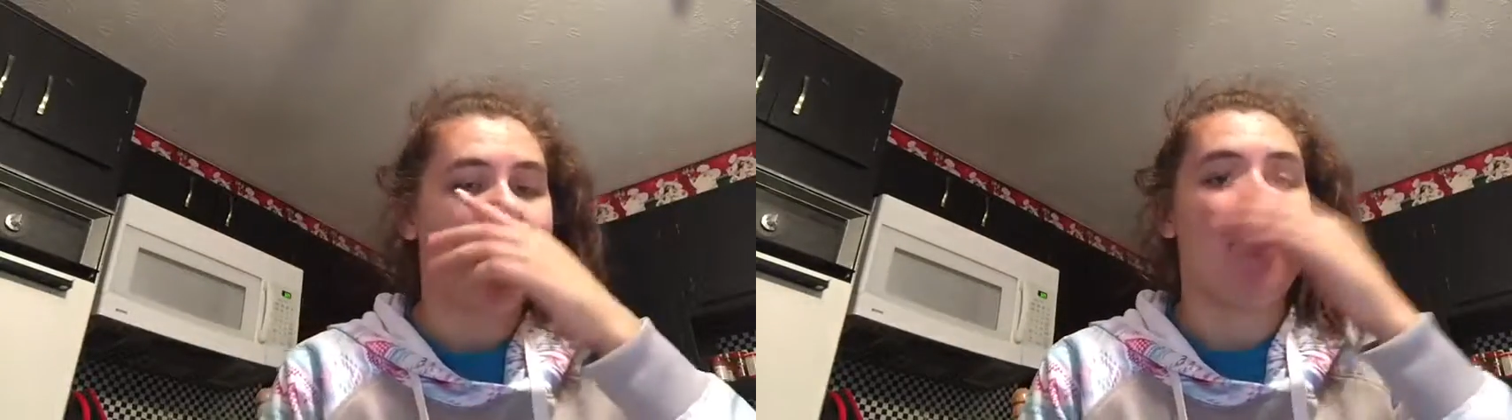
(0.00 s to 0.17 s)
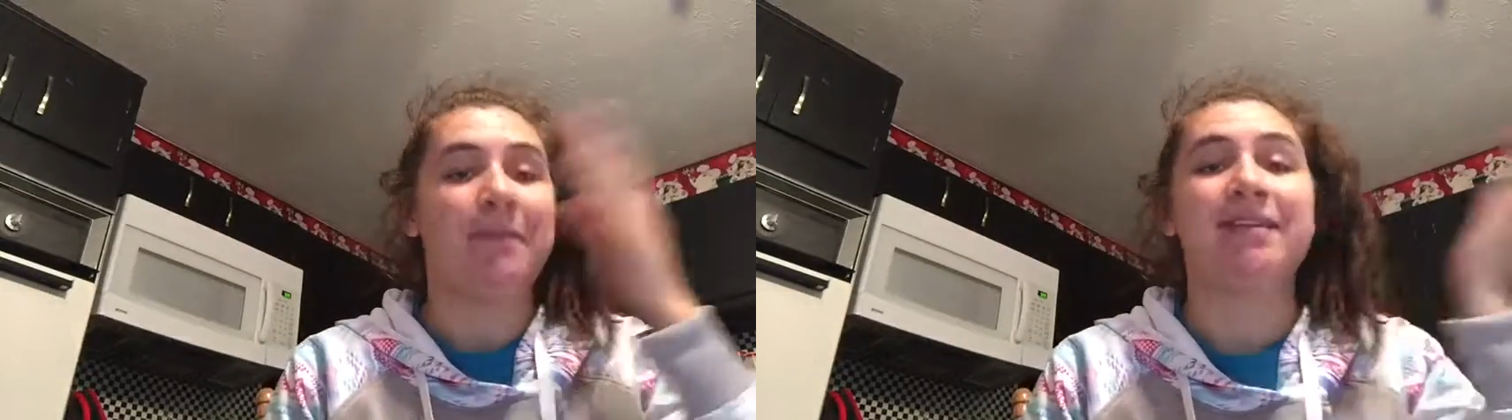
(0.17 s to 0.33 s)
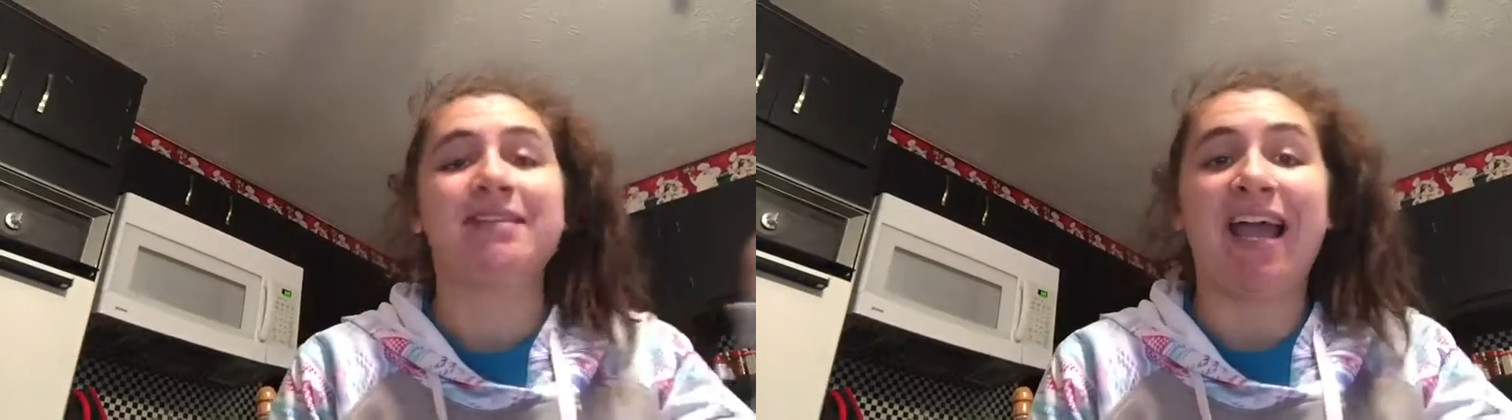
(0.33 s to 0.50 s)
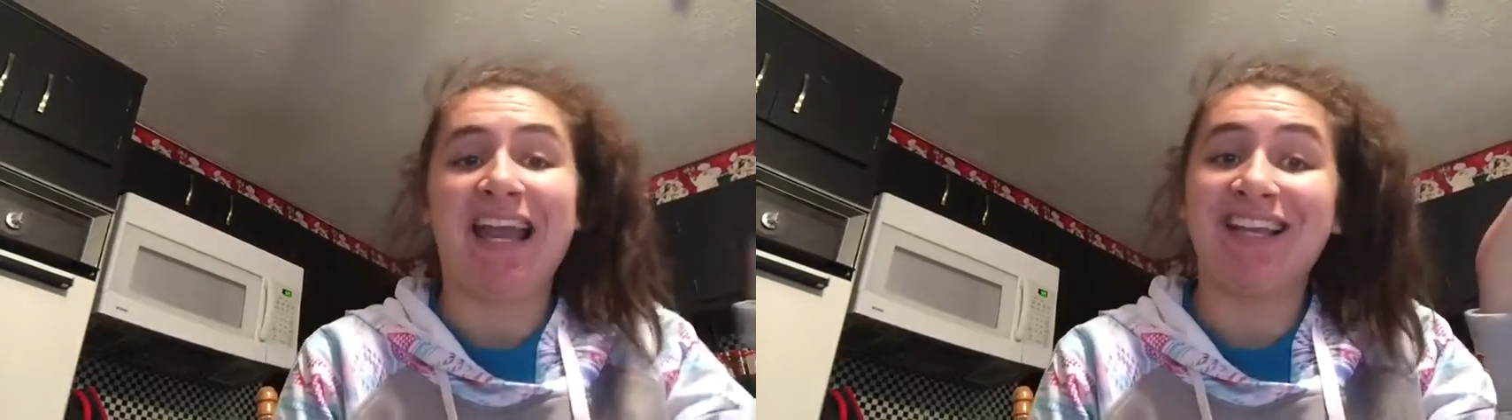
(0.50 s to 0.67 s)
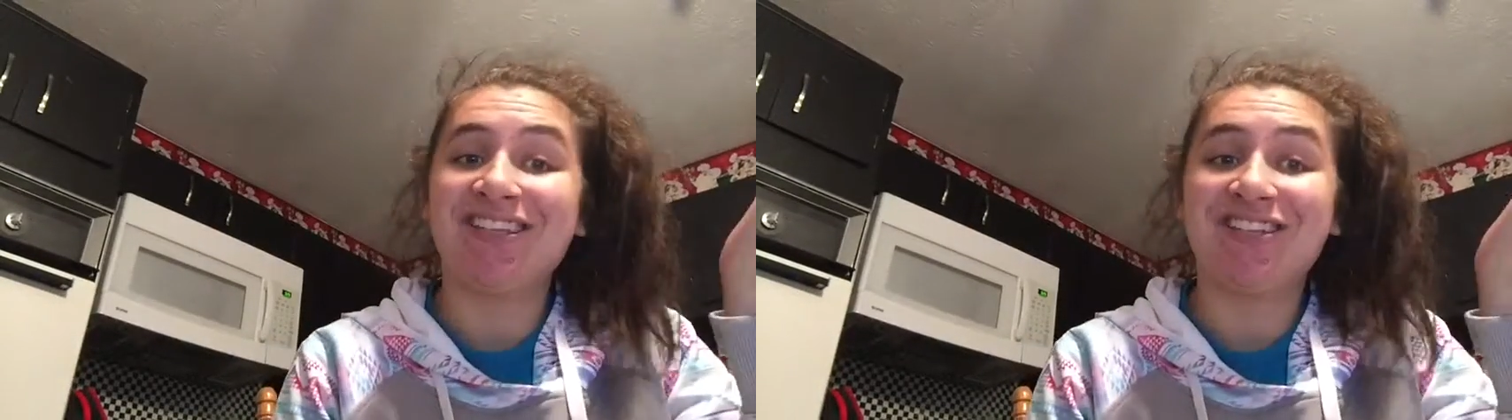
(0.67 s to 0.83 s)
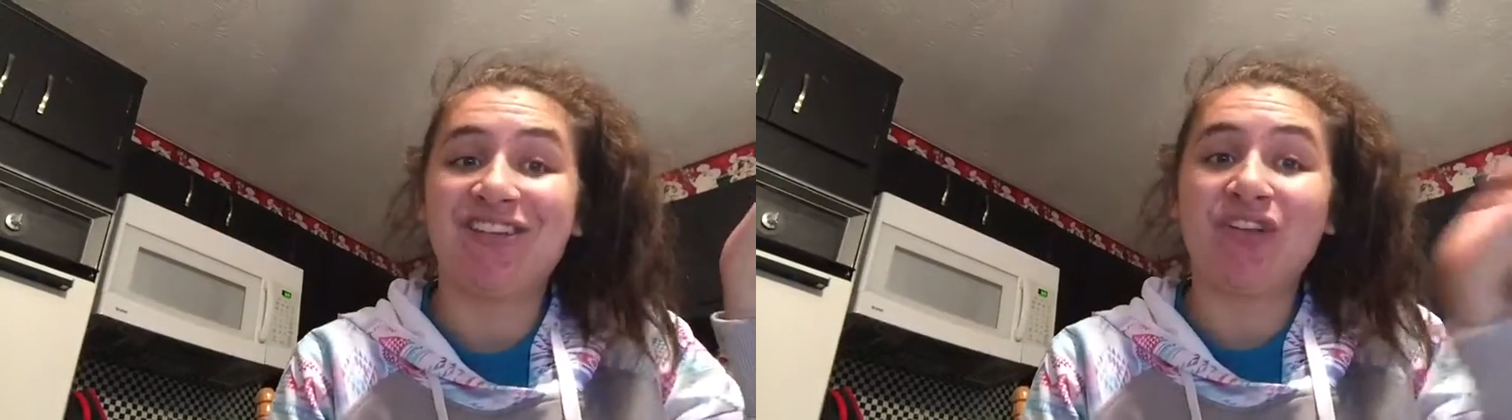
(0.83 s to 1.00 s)
I'm
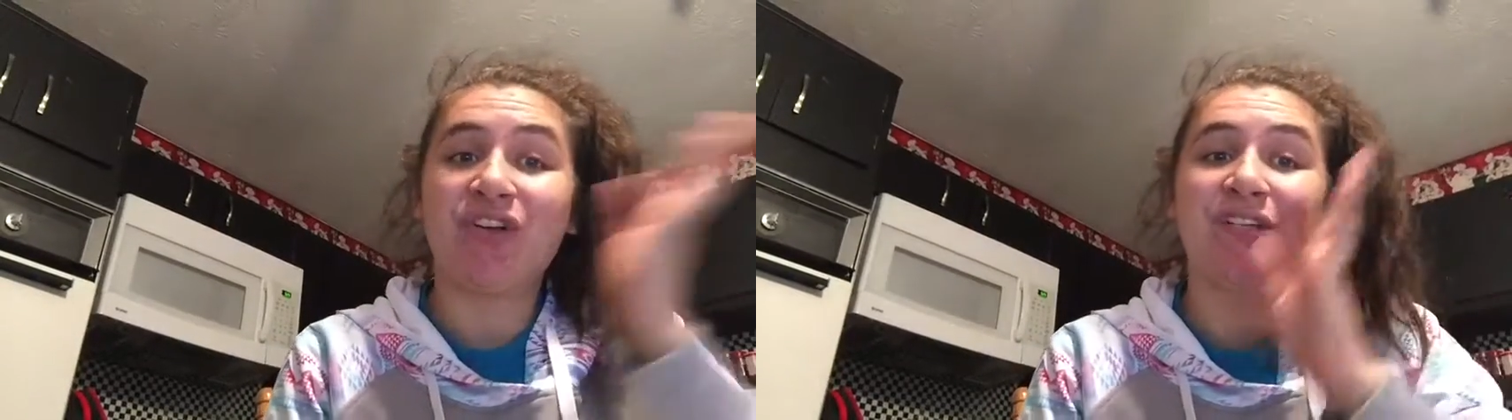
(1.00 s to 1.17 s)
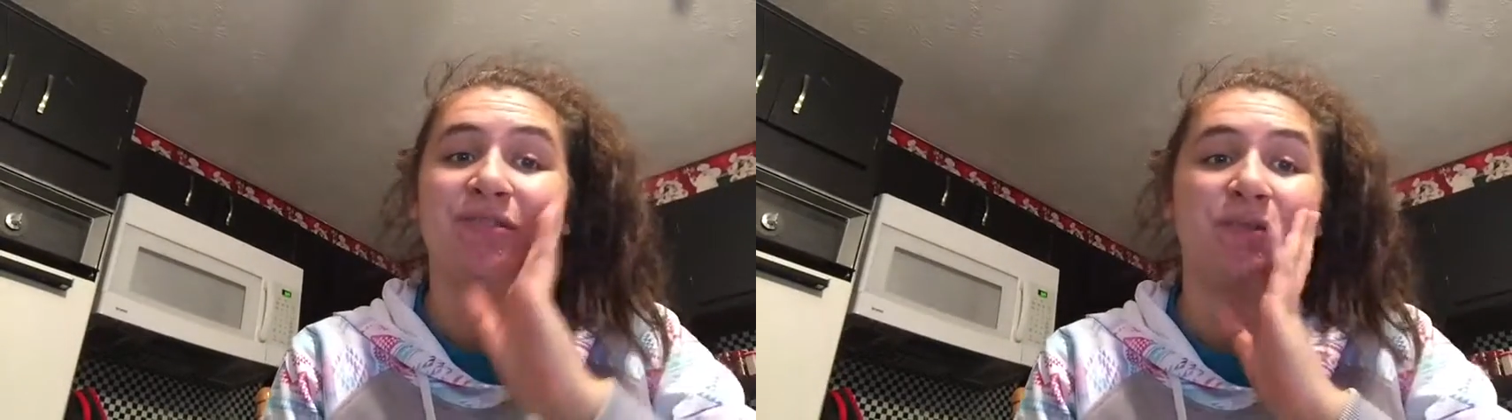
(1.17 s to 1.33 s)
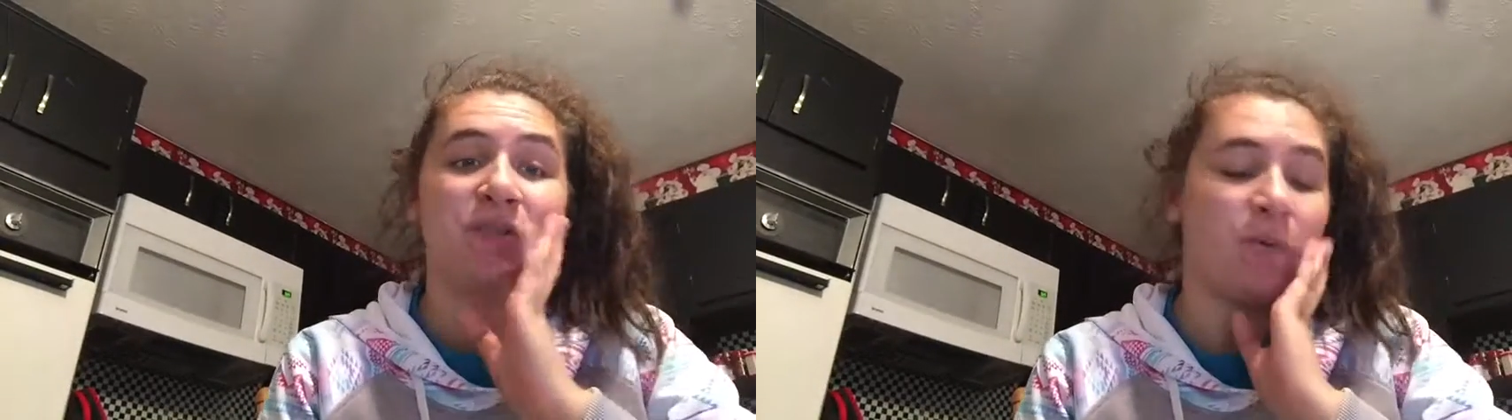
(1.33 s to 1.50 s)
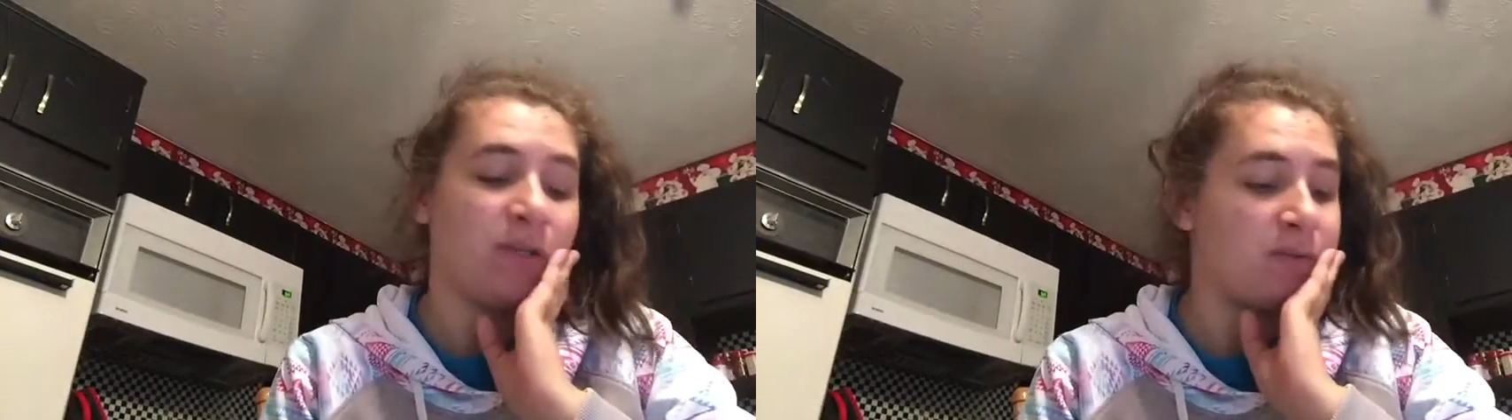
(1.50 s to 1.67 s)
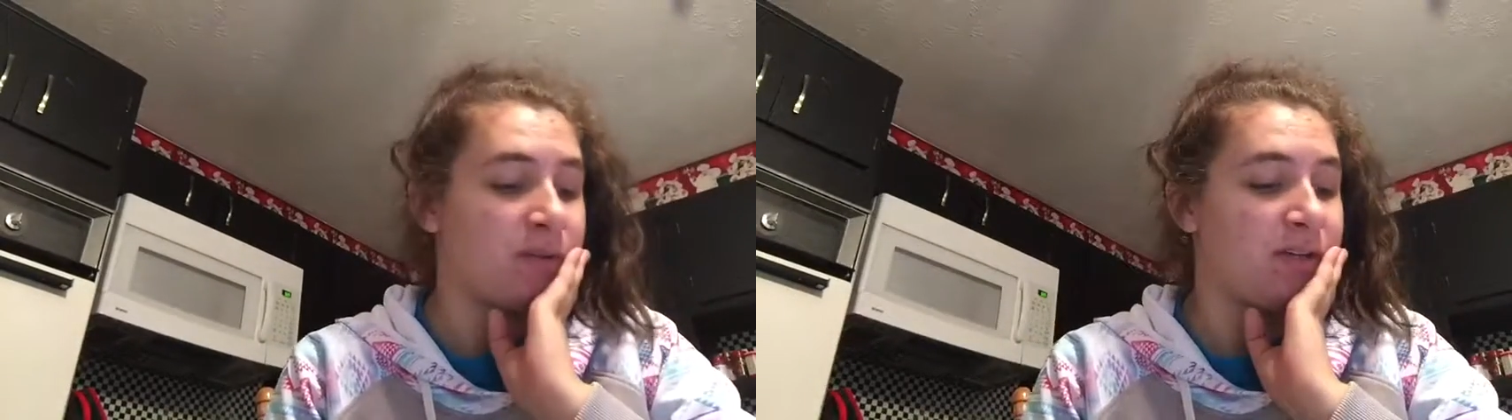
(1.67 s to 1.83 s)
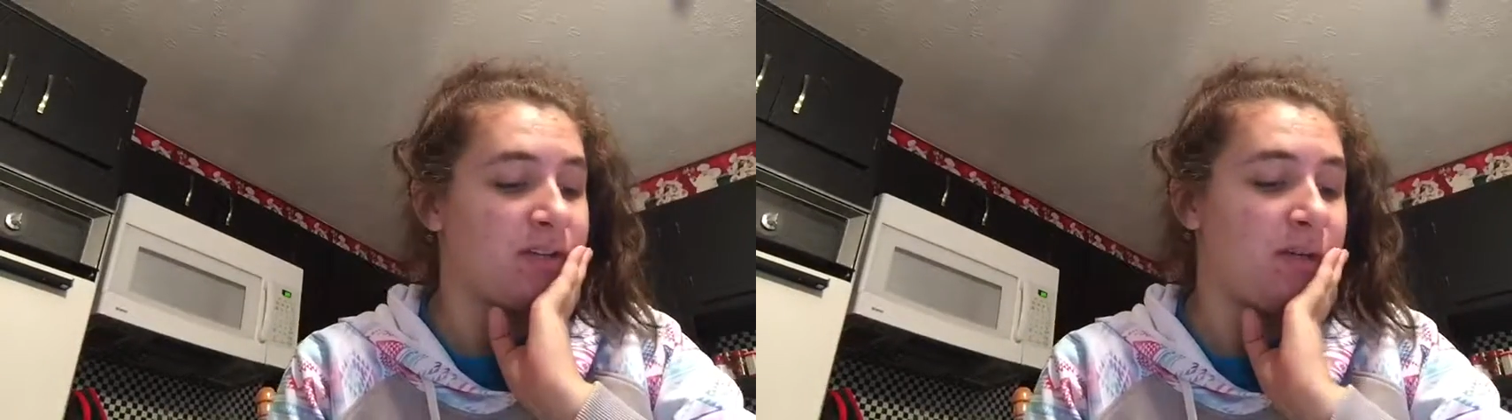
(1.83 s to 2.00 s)
excited to do the Christmas ones
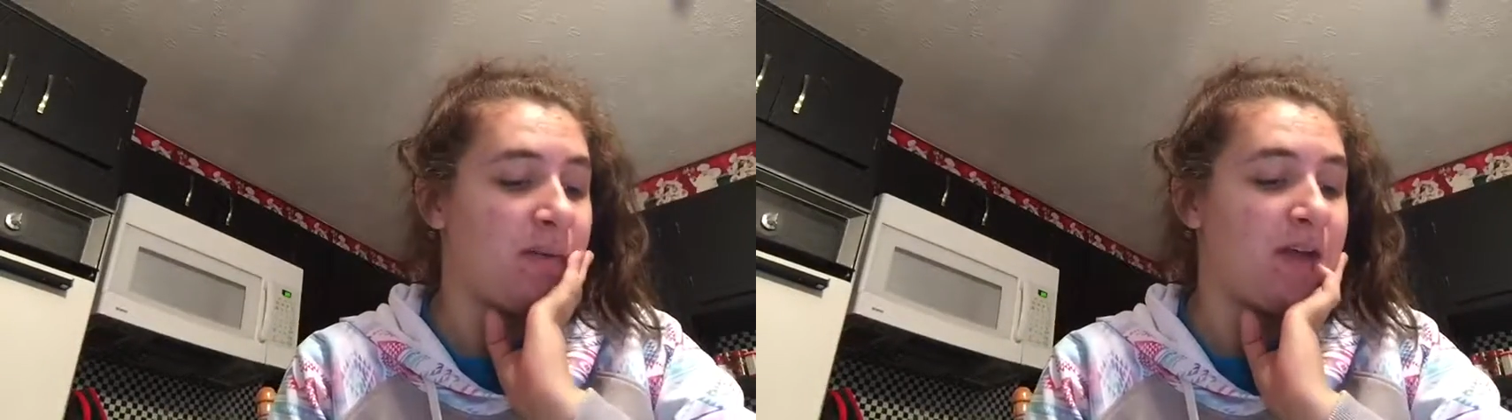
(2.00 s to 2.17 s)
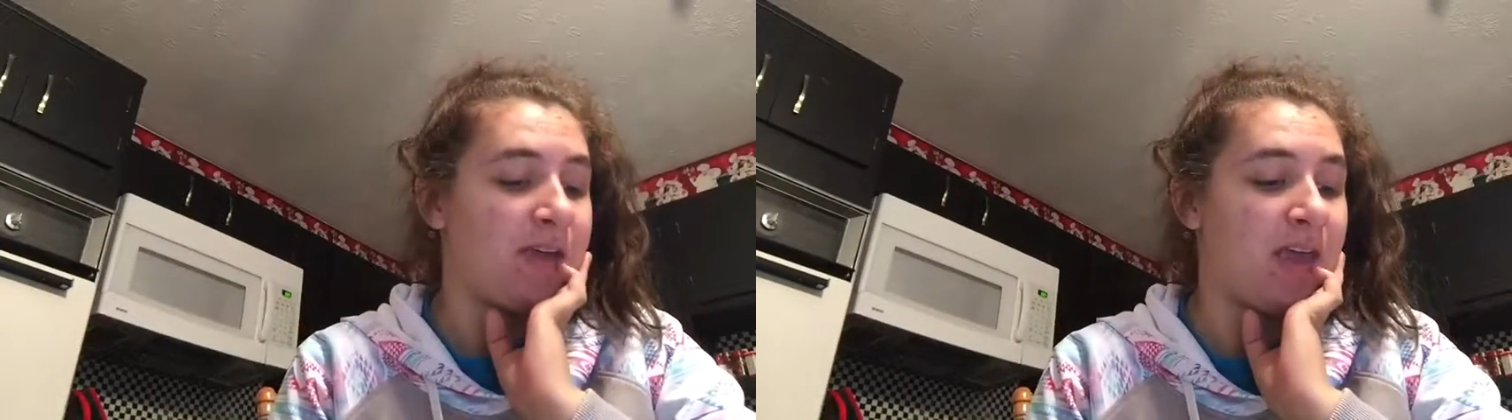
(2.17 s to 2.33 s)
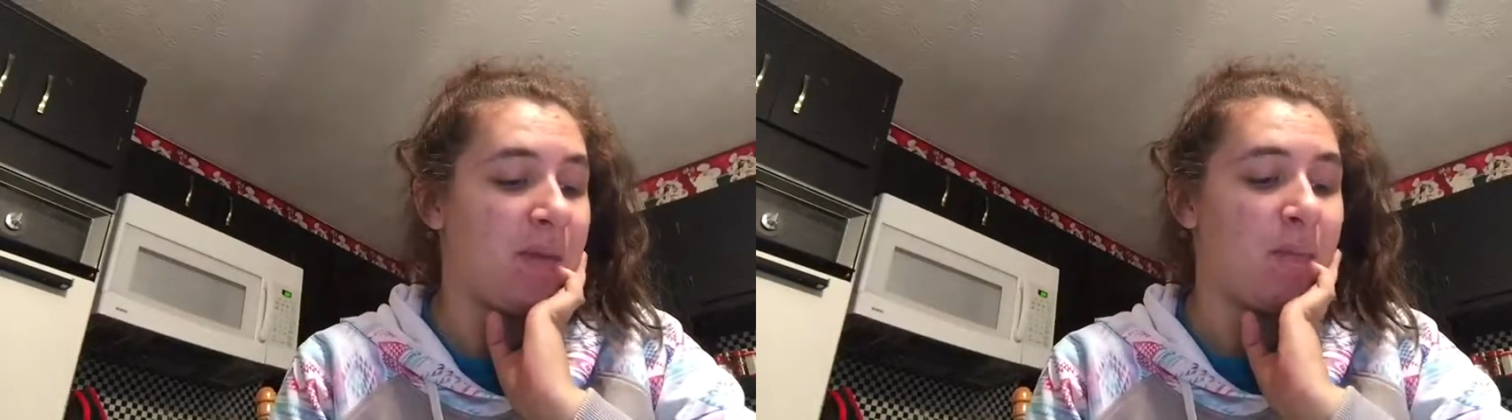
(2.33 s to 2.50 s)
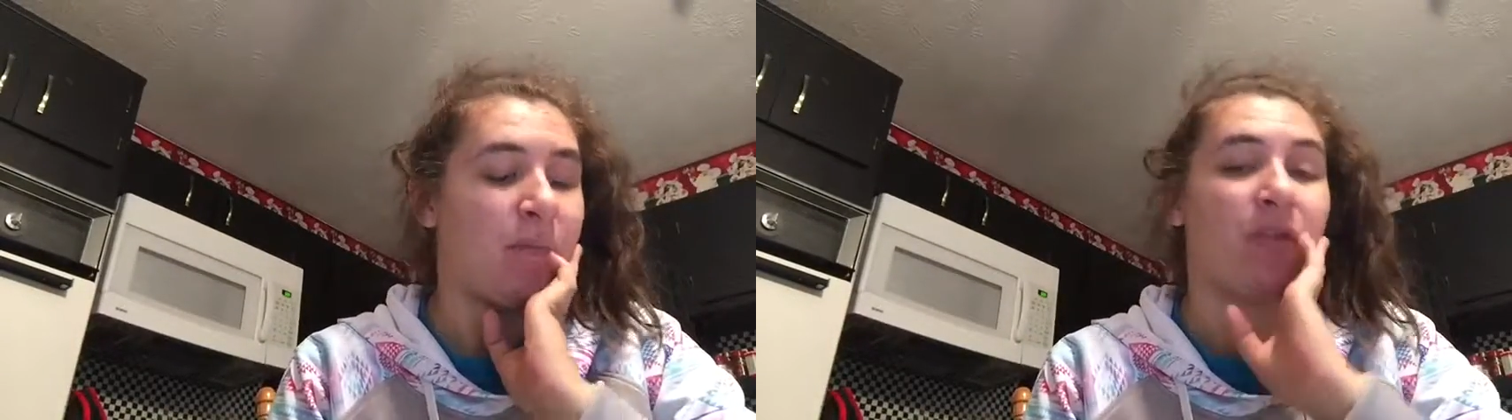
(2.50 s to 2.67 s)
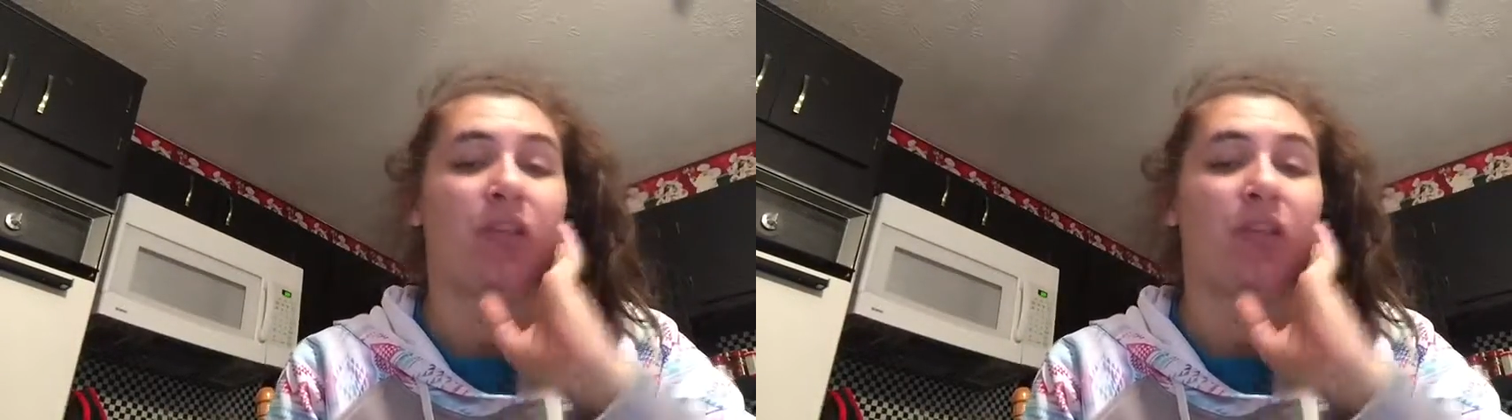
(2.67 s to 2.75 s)
because I came up